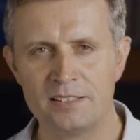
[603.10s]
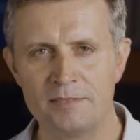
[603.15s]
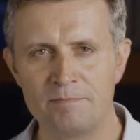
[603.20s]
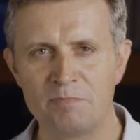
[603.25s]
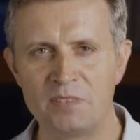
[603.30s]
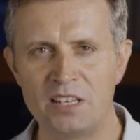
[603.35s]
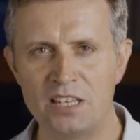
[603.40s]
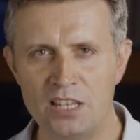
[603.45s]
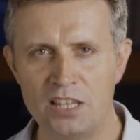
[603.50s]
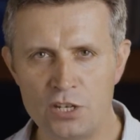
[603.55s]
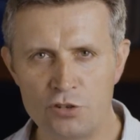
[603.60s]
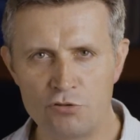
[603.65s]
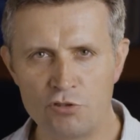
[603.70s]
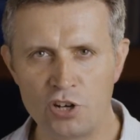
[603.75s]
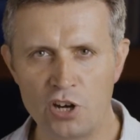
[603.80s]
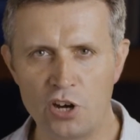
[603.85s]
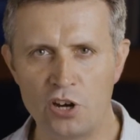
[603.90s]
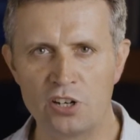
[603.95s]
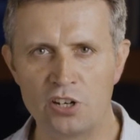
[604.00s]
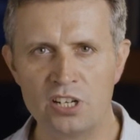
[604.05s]
In this
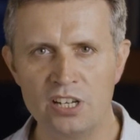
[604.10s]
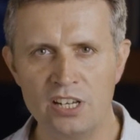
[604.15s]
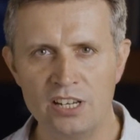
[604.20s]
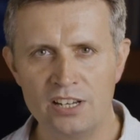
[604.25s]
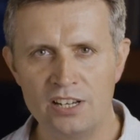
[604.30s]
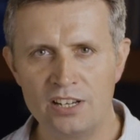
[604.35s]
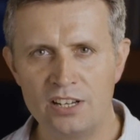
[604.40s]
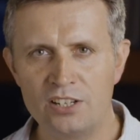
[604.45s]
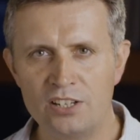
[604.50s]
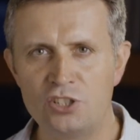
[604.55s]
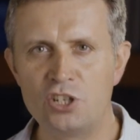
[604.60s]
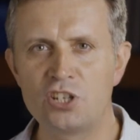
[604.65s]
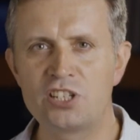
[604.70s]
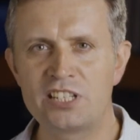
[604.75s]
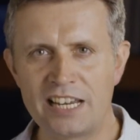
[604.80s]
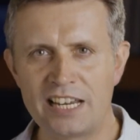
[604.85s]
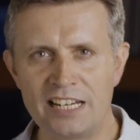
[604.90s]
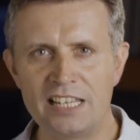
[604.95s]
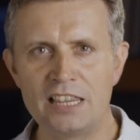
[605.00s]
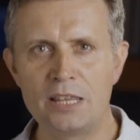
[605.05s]
regard, just
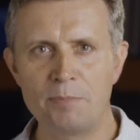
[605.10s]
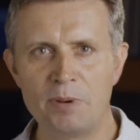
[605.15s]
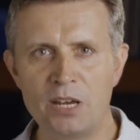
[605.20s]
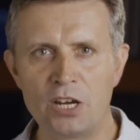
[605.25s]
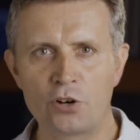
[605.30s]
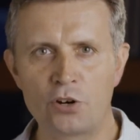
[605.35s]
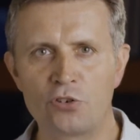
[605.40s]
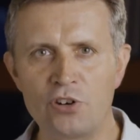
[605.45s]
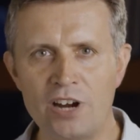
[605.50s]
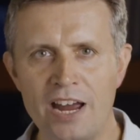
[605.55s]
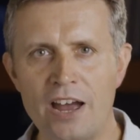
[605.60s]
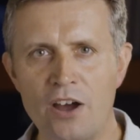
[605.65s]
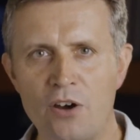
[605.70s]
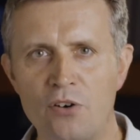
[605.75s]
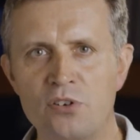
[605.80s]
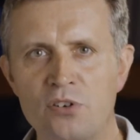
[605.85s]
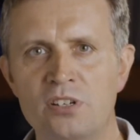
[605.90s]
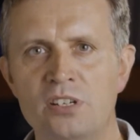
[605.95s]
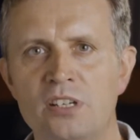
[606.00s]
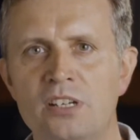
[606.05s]
getting the big
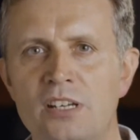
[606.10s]
crowd